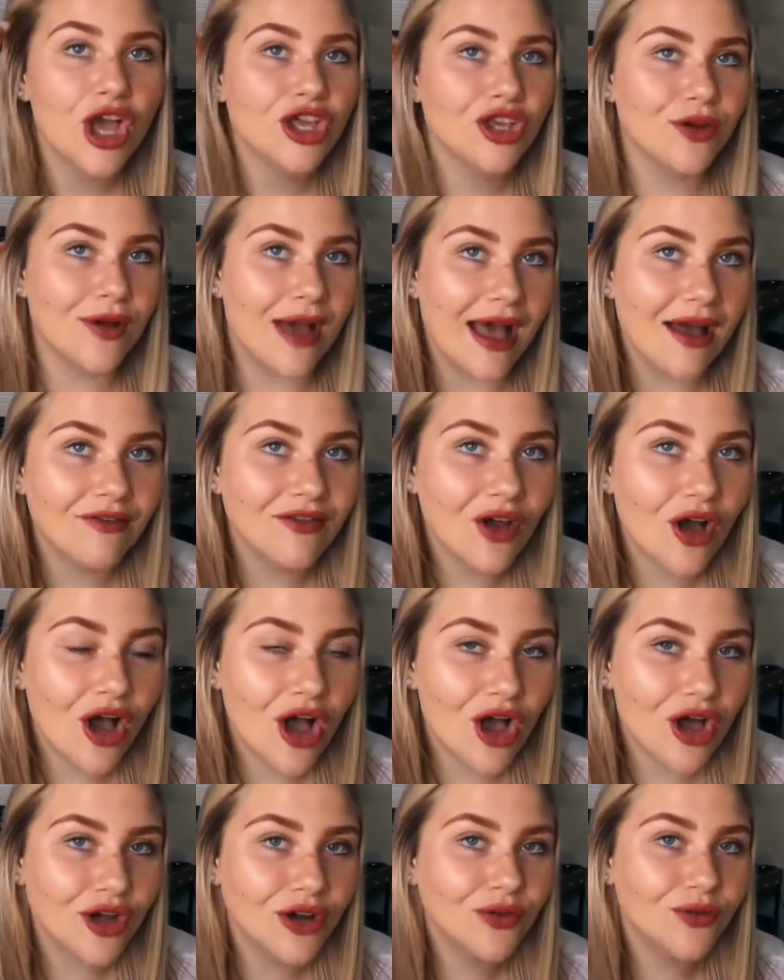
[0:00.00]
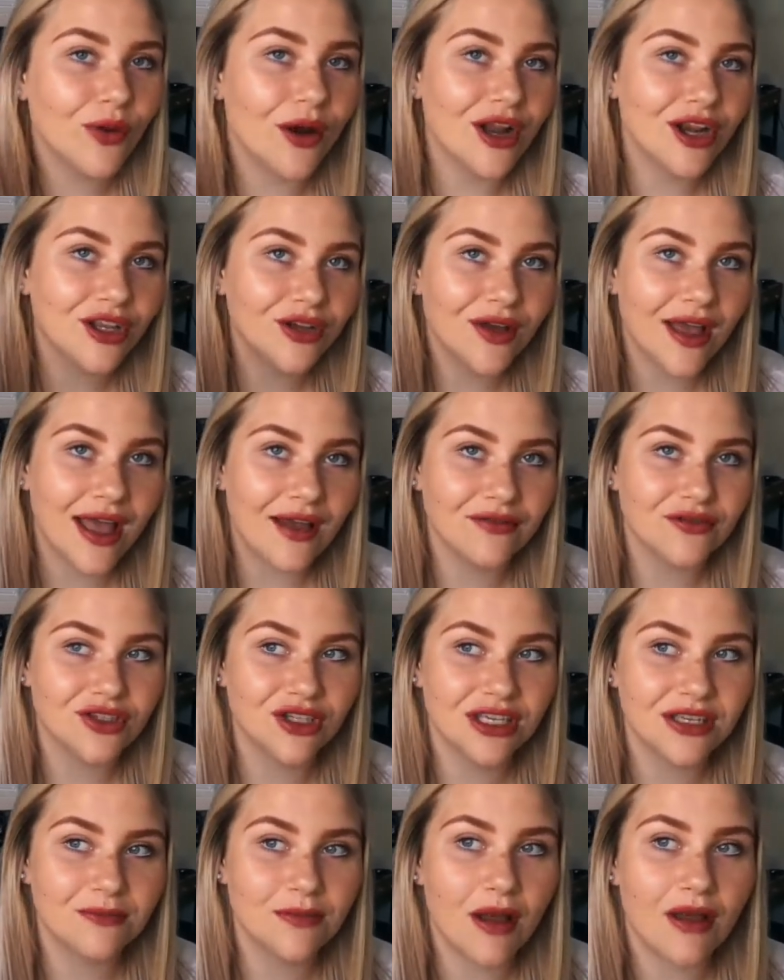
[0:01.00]
you have your own, why do you have
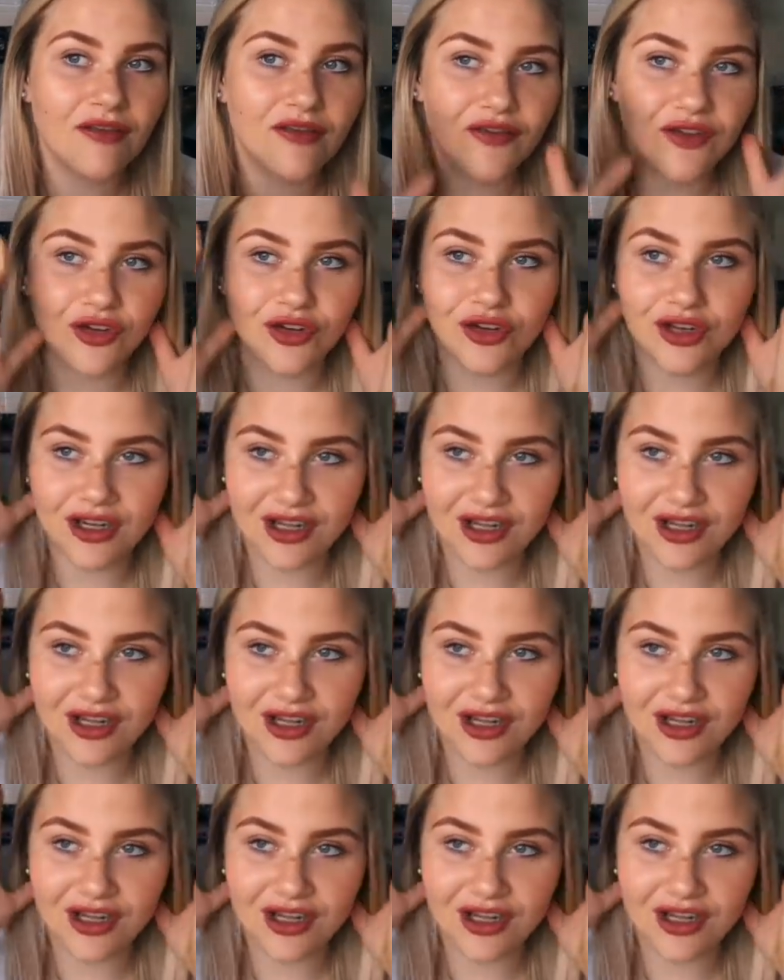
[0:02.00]
to eat my food?